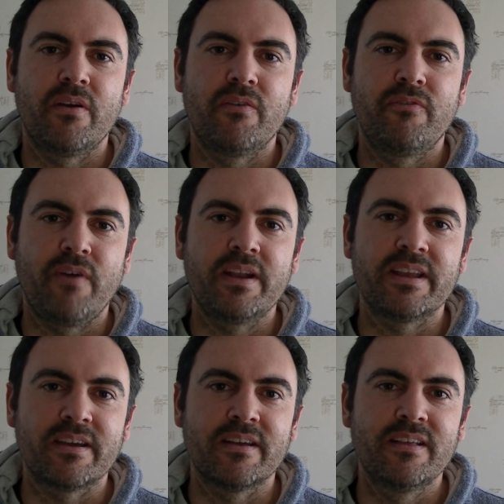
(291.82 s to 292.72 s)

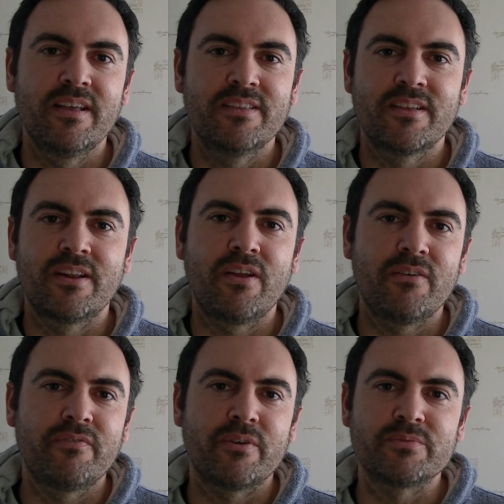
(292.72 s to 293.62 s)
funnier than a lot
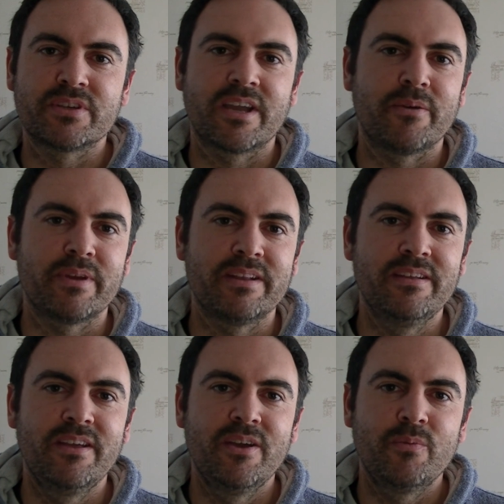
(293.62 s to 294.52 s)
of films I go in
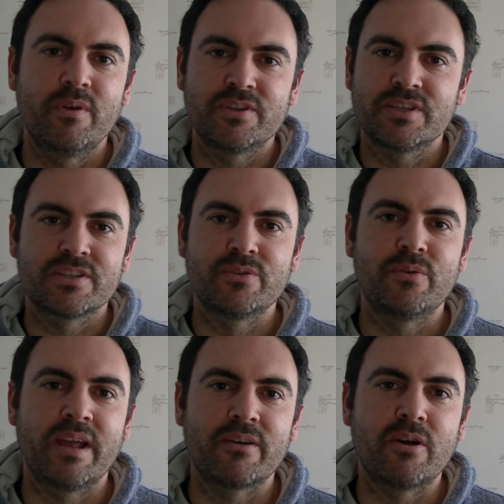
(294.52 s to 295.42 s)
where it's just an
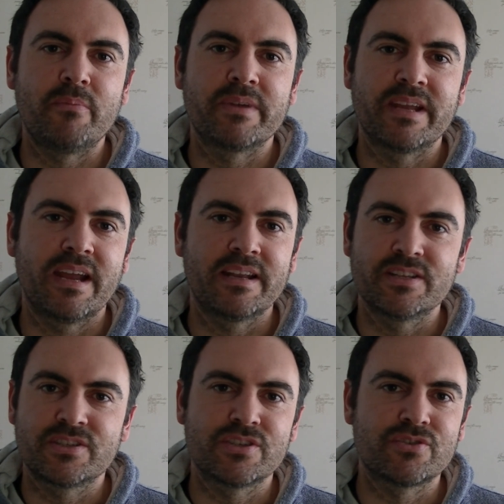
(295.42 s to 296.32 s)
all-out comedy and
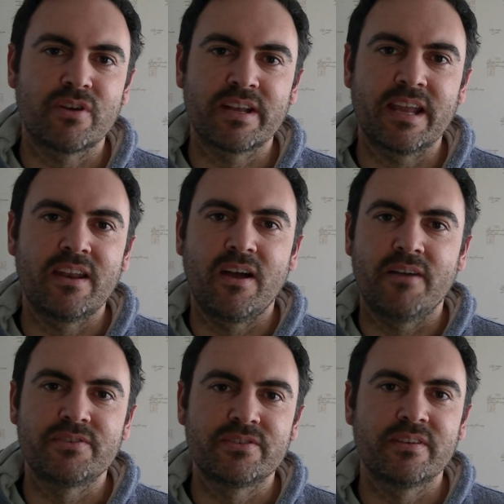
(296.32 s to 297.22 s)
it's just trying to get
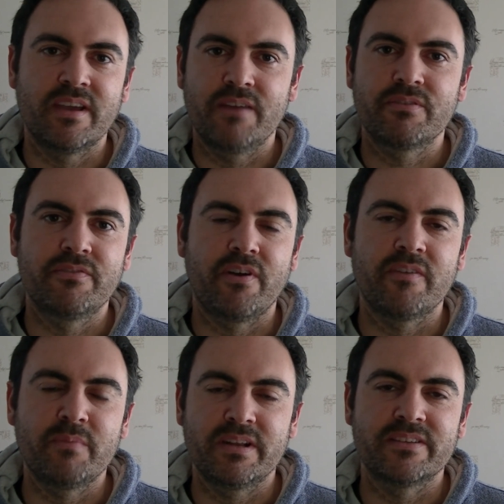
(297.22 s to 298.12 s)
laughs every
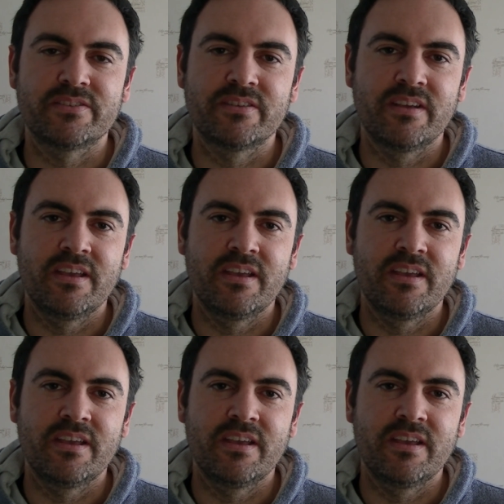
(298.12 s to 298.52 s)
5 minutes.